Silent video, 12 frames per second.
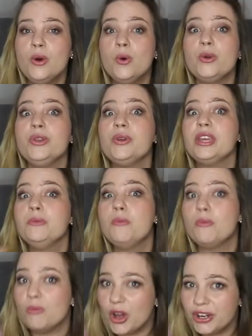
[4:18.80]
or you can
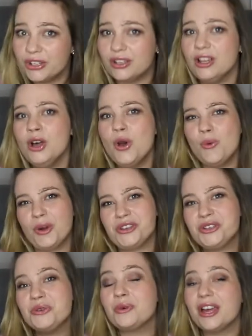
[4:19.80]
model
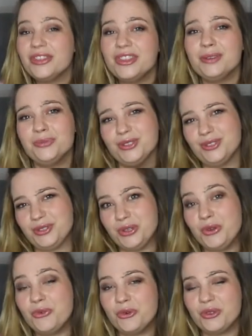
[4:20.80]
what you want them to
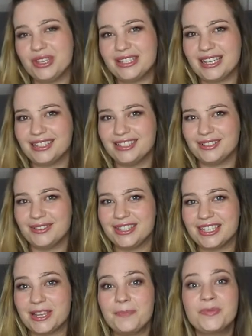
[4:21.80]
do for this
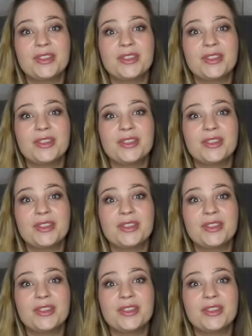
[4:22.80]
activity.